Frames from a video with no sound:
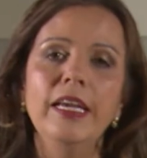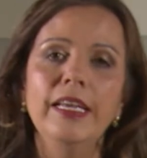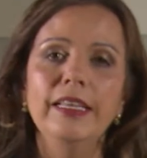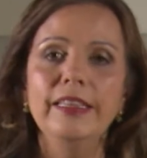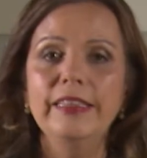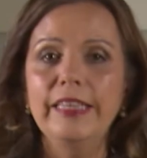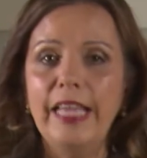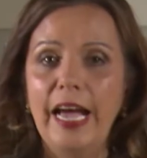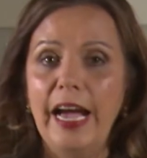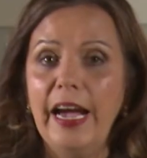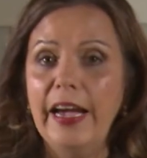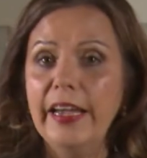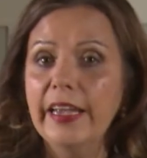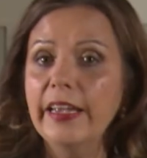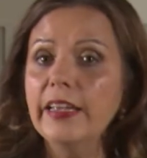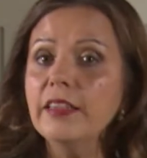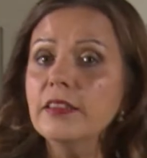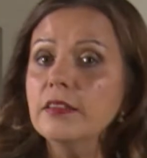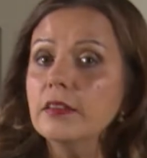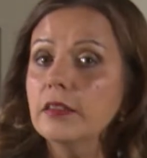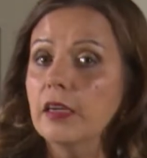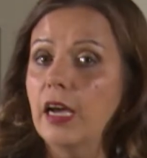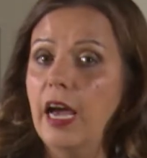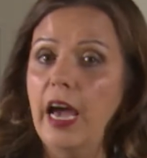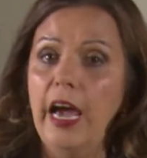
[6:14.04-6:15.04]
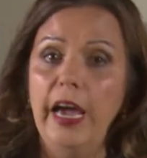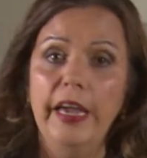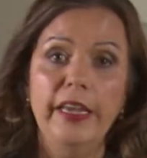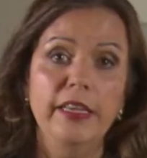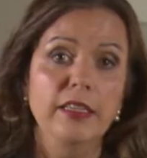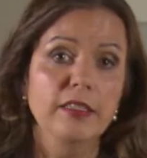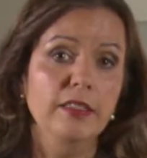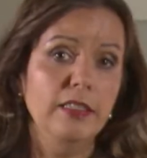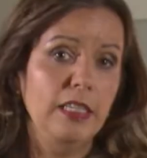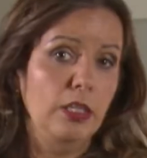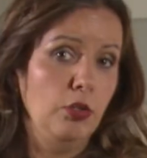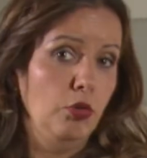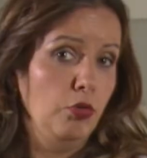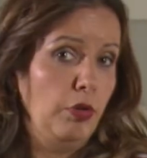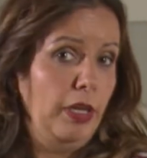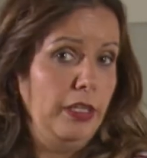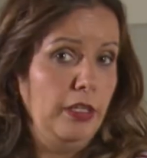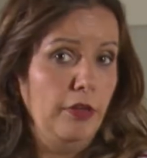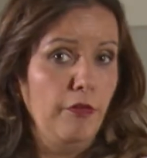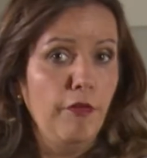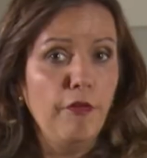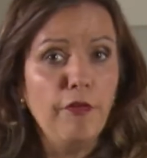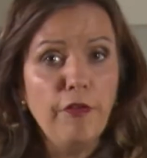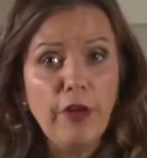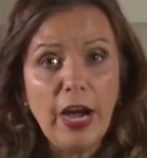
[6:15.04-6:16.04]
Diets high in
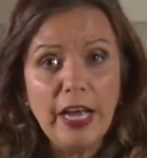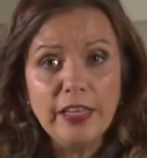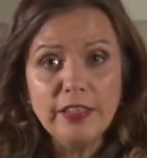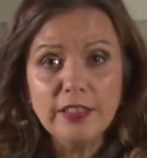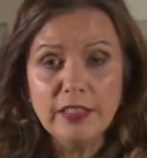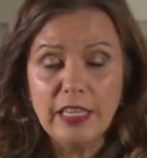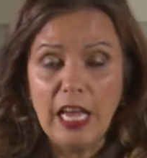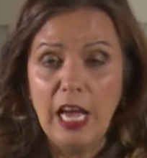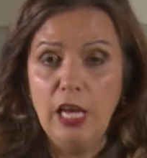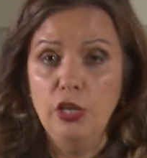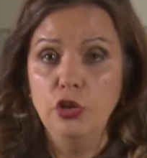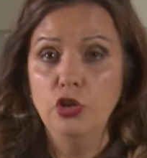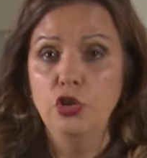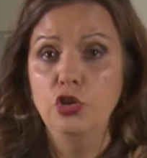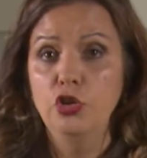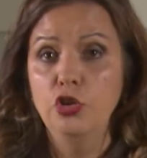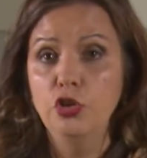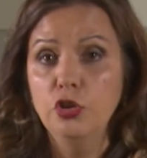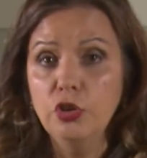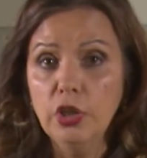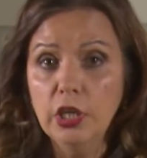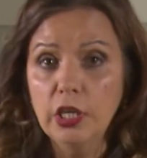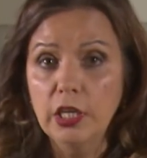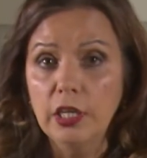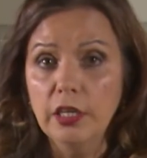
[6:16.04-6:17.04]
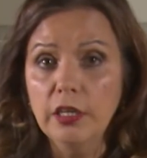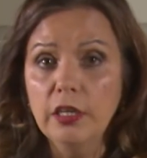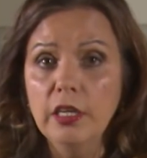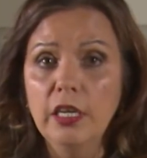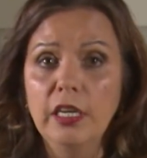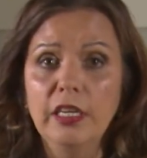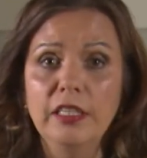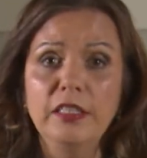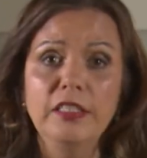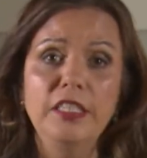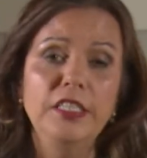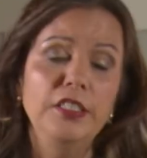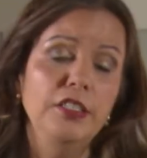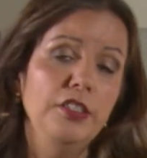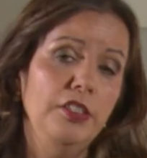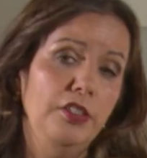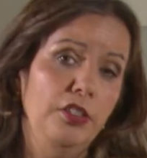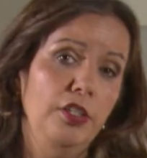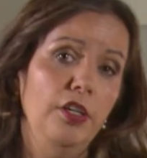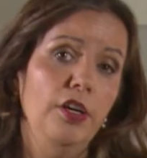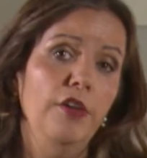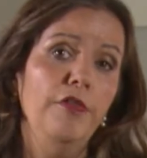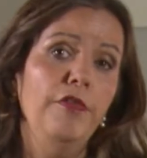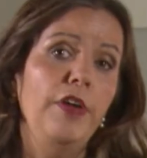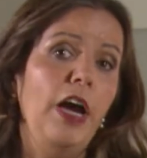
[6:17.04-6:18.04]
saturated fats and sugar
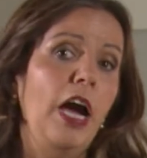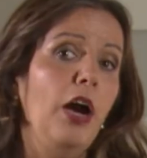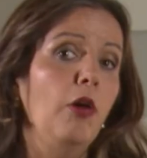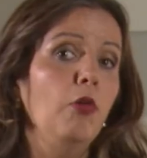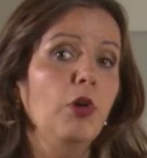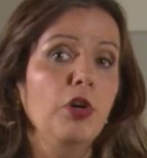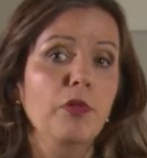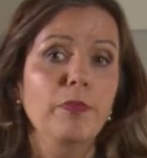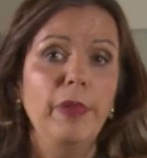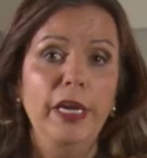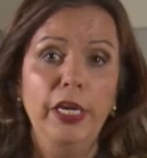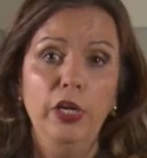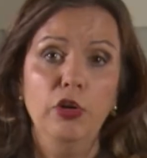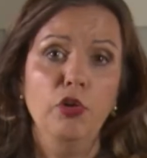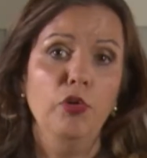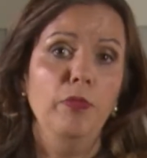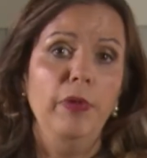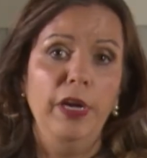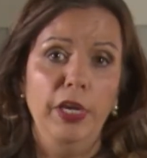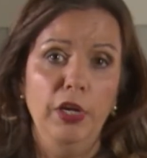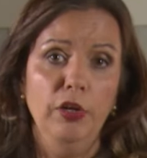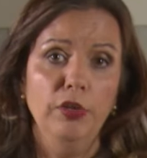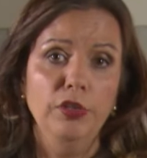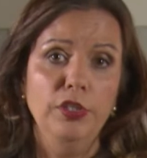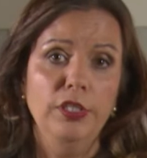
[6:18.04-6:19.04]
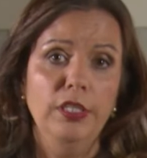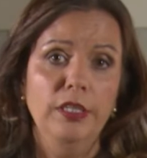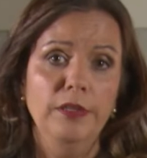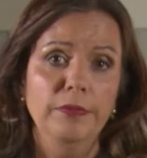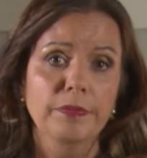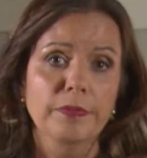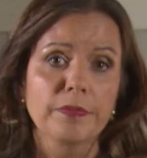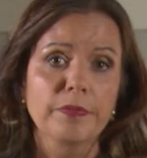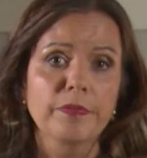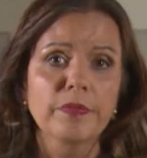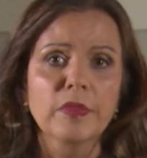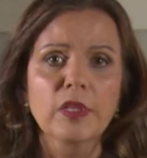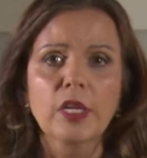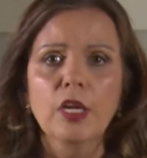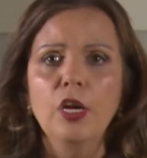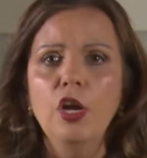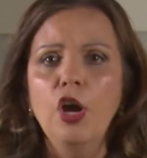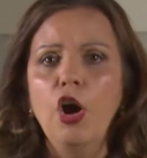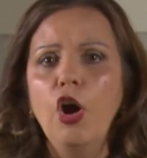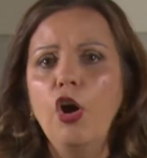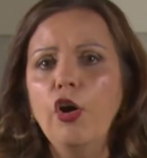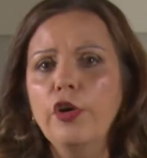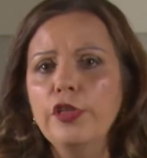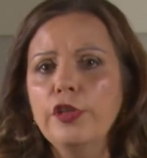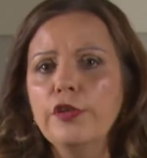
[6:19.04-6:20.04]
disturb our microbiota.
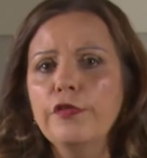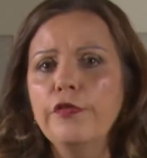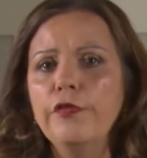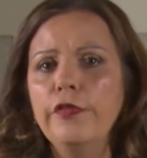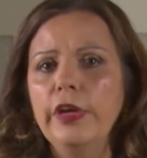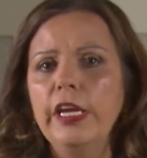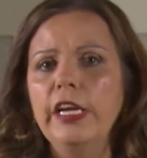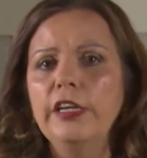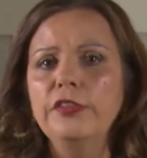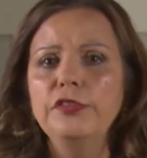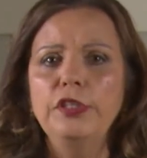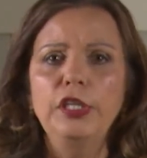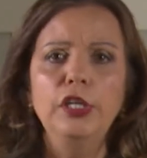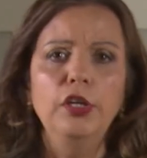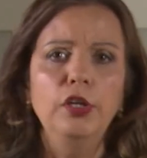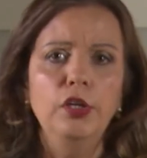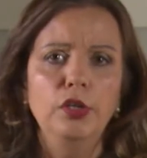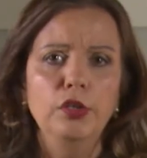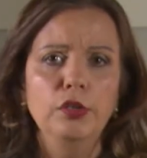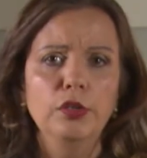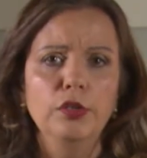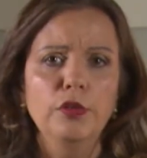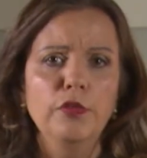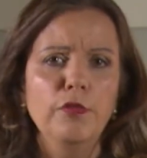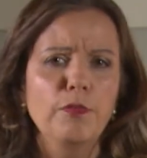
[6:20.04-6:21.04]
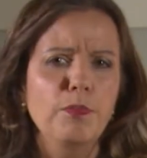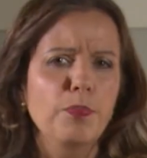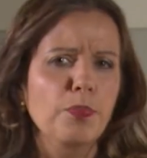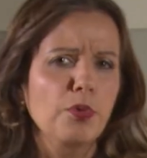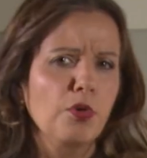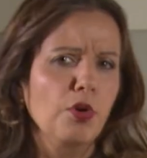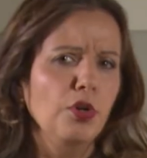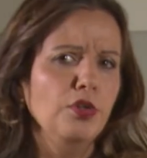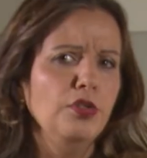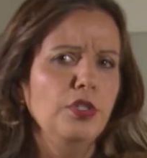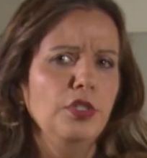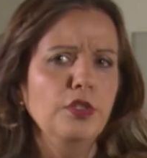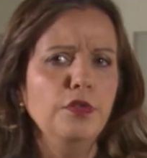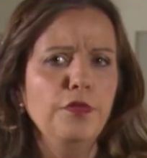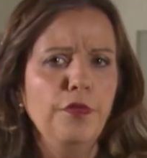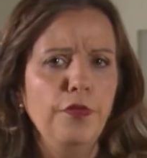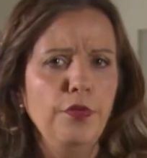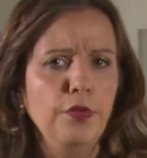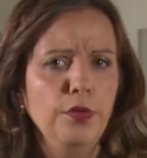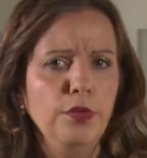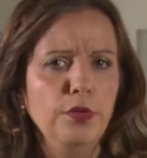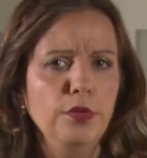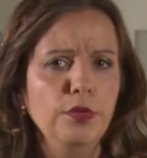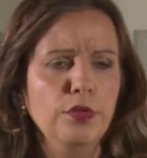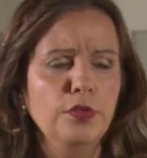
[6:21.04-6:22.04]
Other things include processed
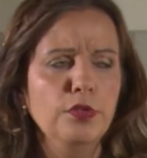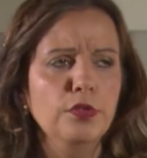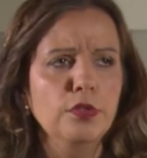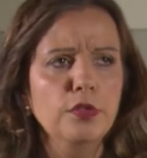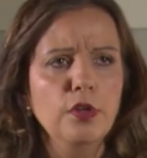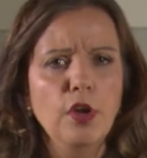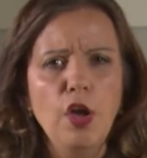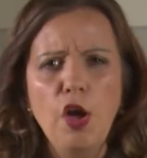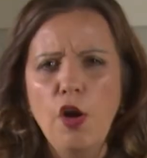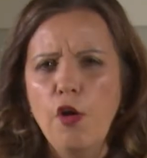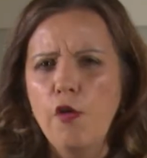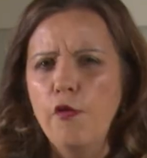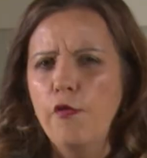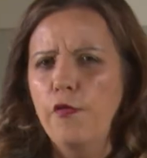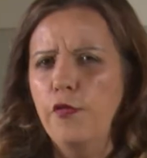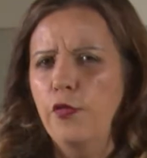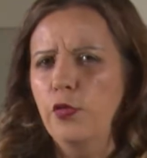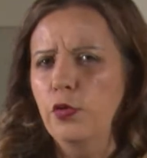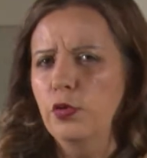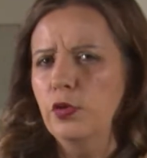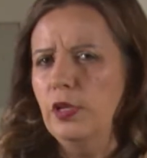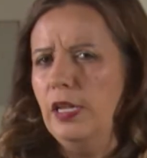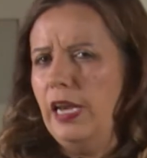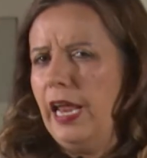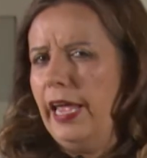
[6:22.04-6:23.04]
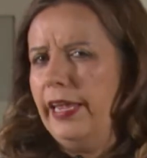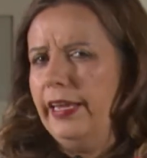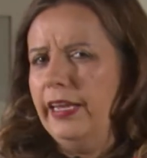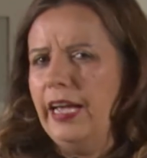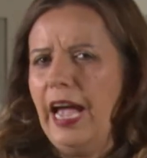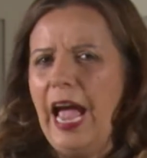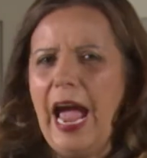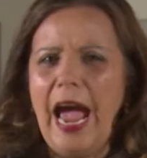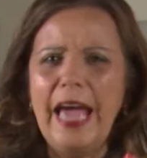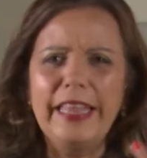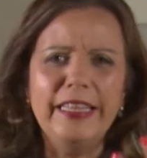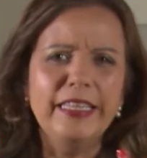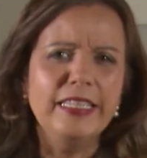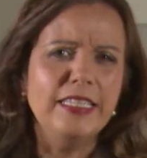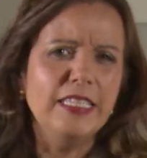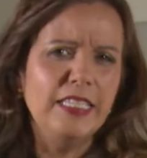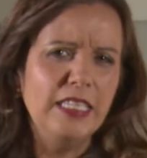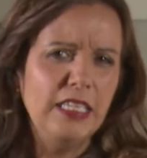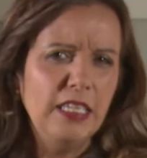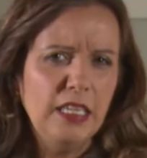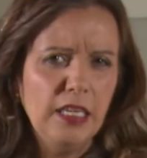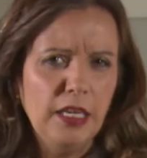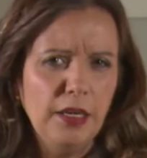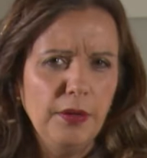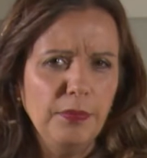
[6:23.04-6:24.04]
foods, food like
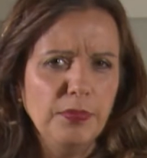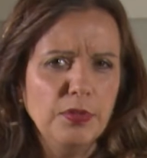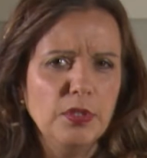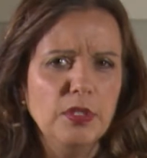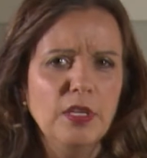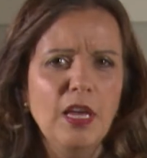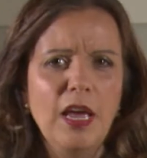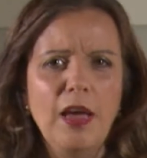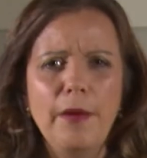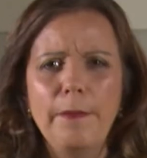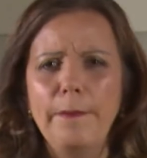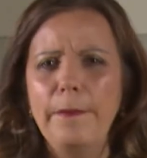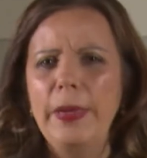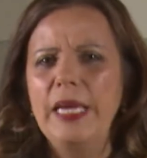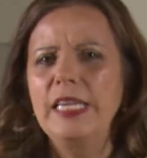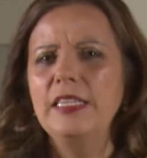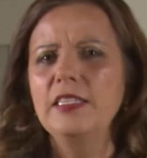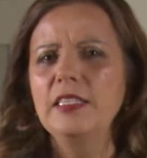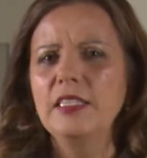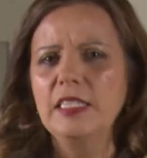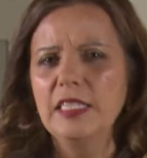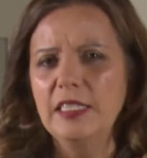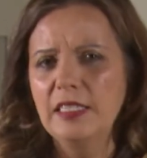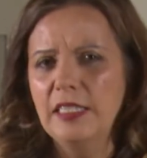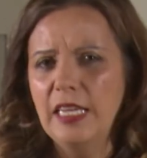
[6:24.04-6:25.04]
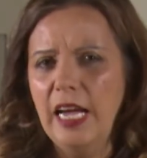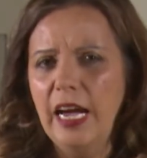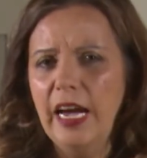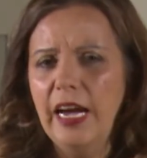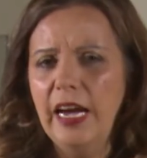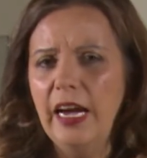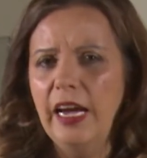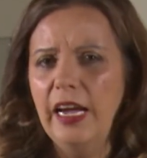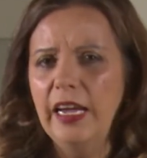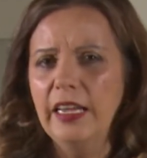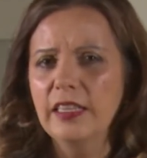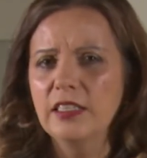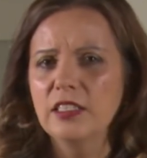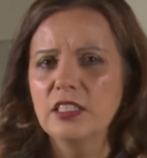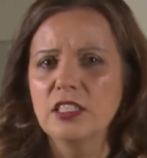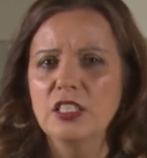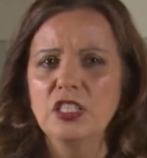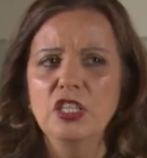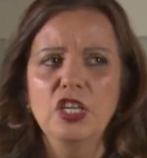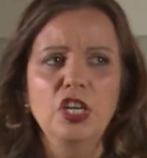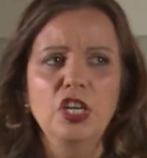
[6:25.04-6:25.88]
additives, pesticides,